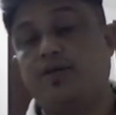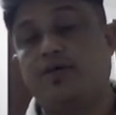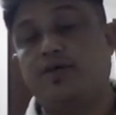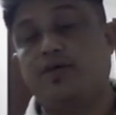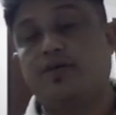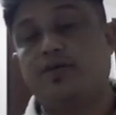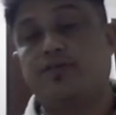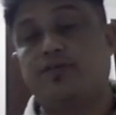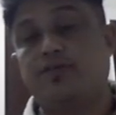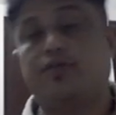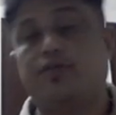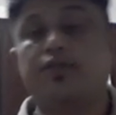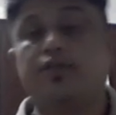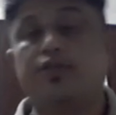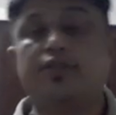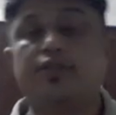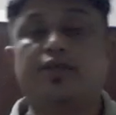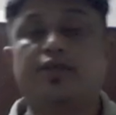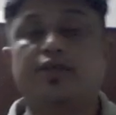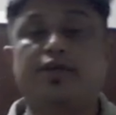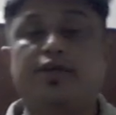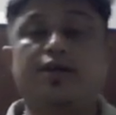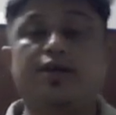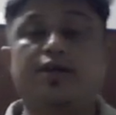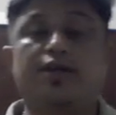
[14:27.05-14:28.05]
so that they
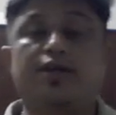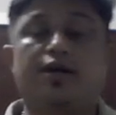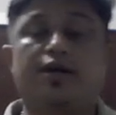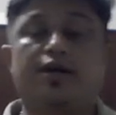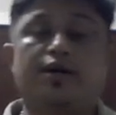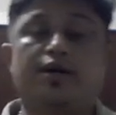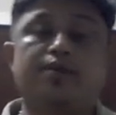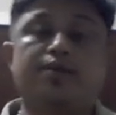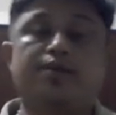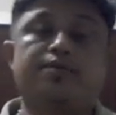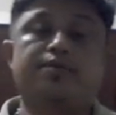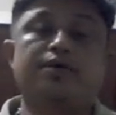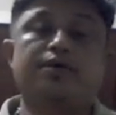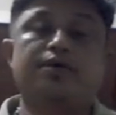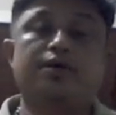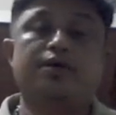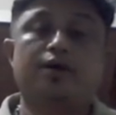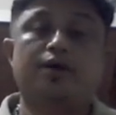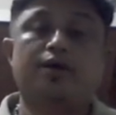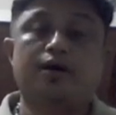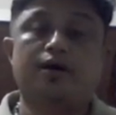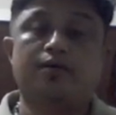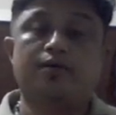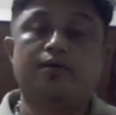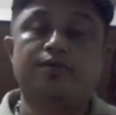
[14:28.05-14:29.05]
can have
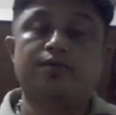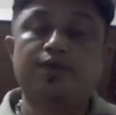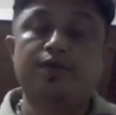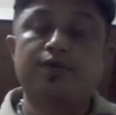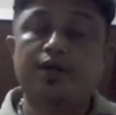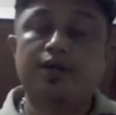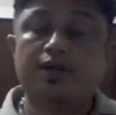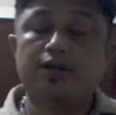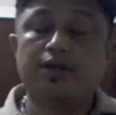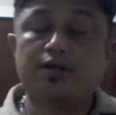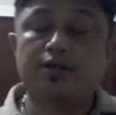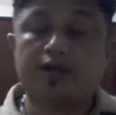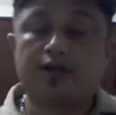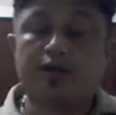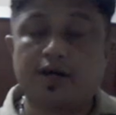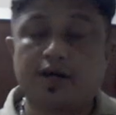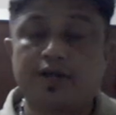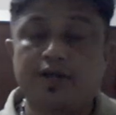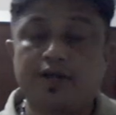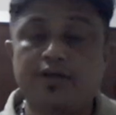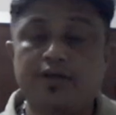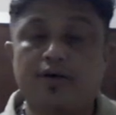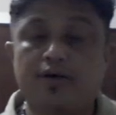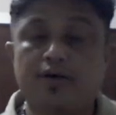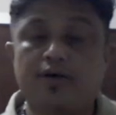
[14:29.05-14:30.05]
a real
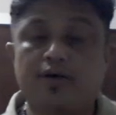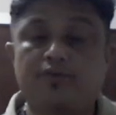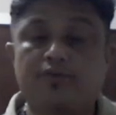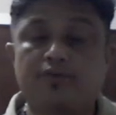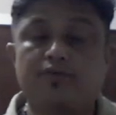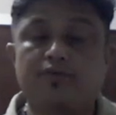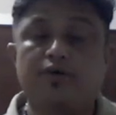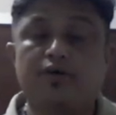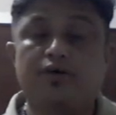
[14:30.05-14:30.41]
kind of